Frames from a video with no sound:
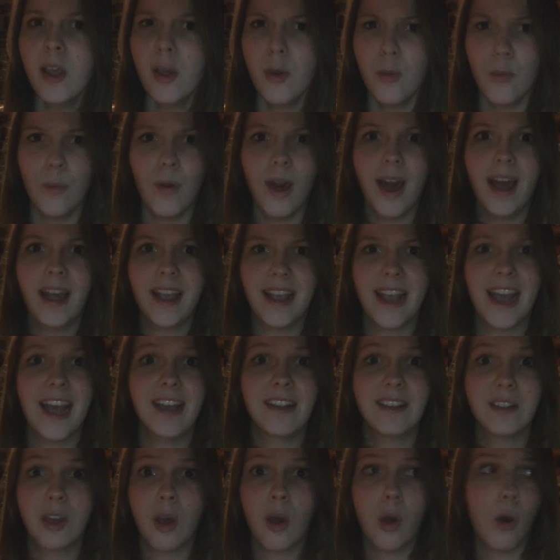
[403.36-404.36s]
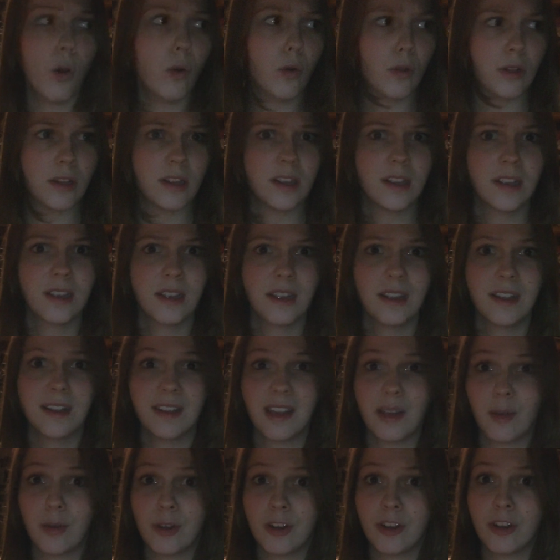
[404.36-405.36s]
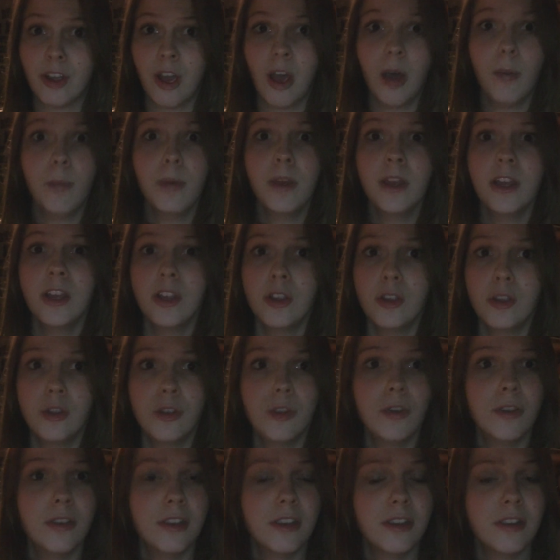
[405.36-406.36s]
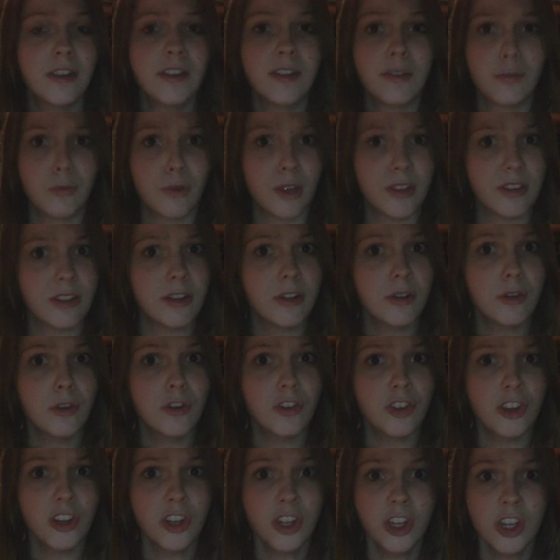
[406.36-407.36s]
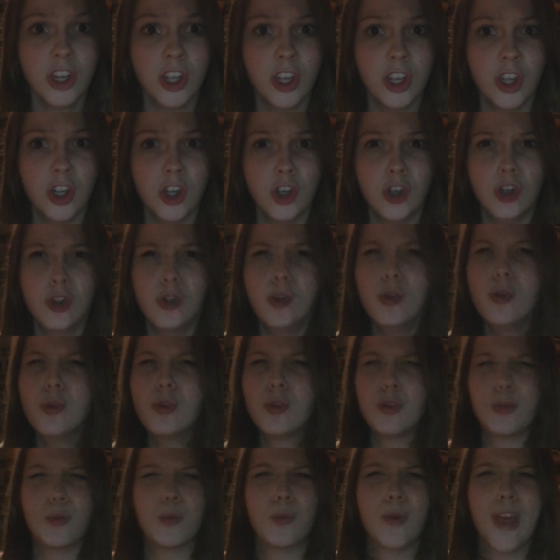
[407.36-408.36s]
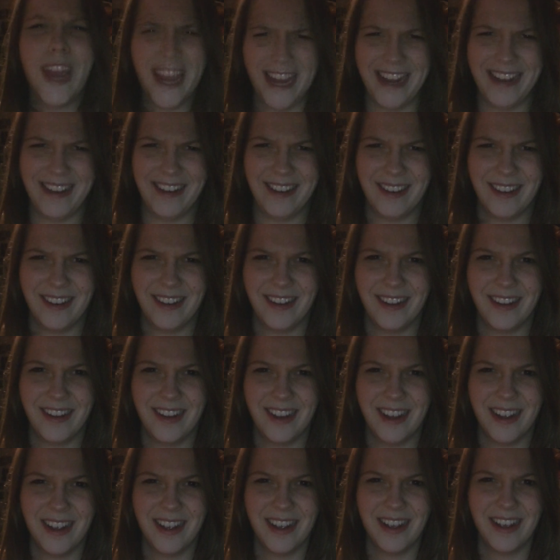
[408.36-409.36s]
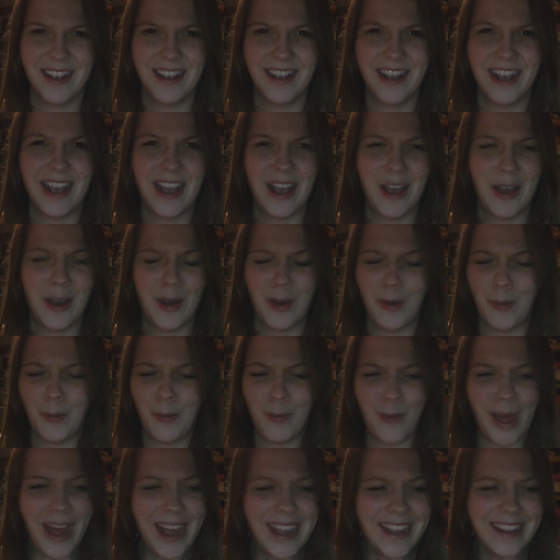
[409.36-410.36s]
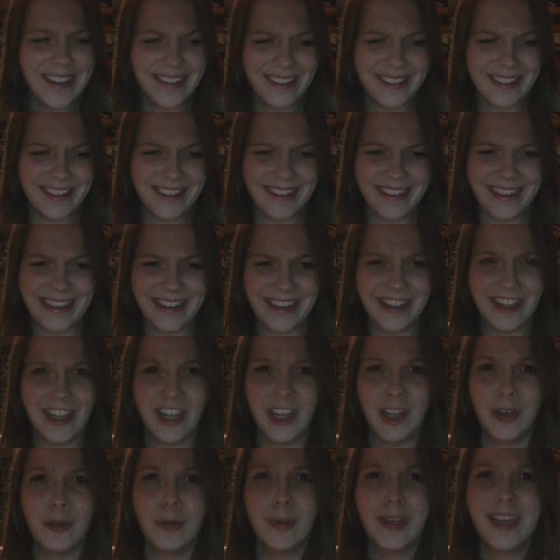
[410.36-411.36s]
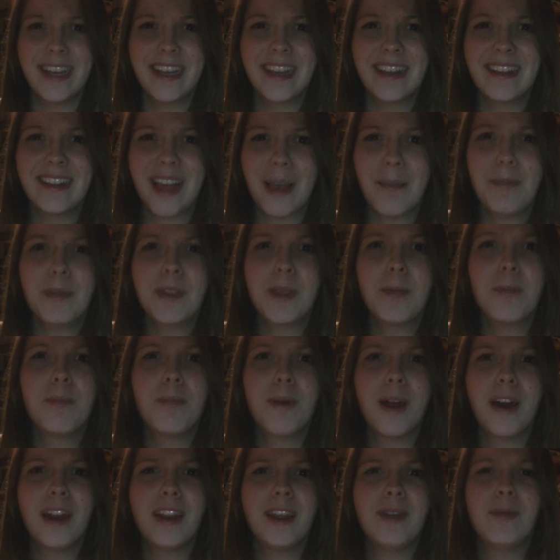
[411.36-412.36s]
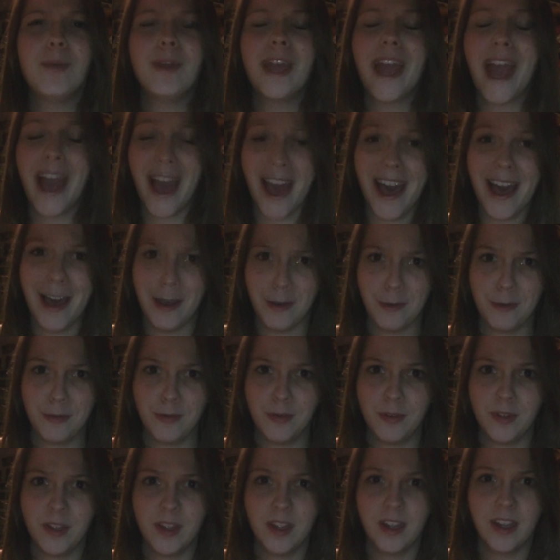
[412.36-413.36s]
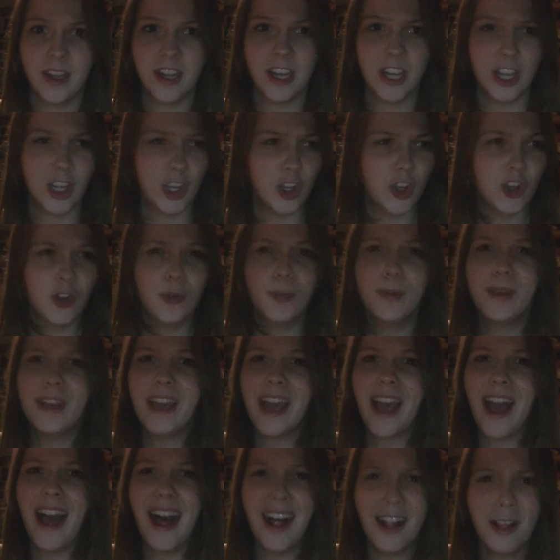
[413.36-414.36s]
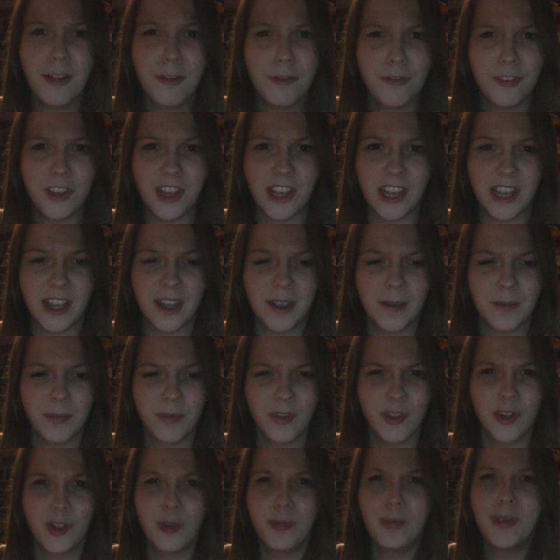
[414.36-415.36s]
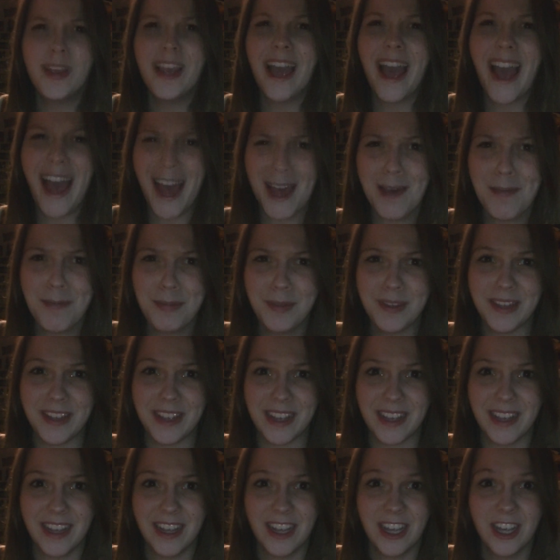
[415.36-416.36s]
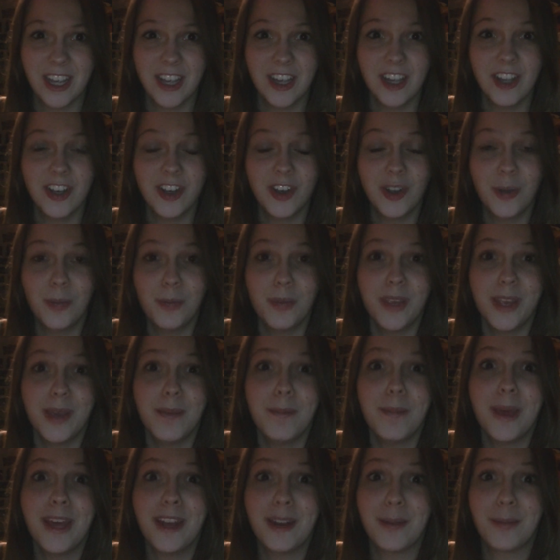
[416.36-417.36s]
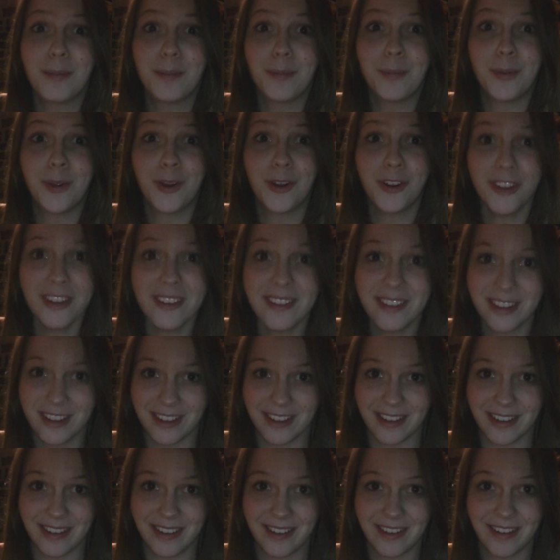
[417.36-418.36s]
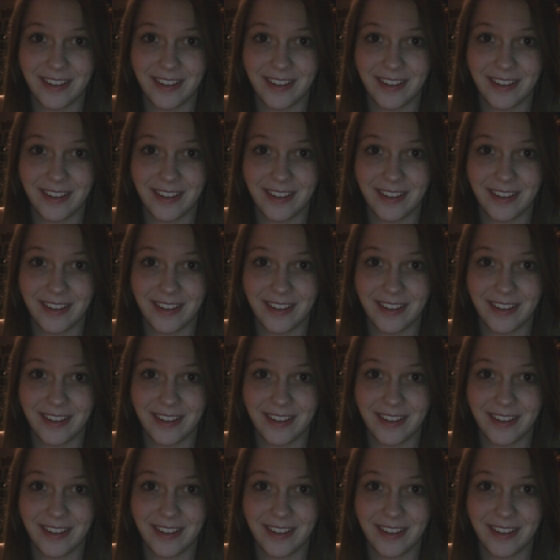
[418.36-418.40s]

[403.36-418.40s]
Why, as a whole, is our top New Year's resolution to lose weight? Why isn't it to accept the body we have? To be healthy, to be happy, to be a better person?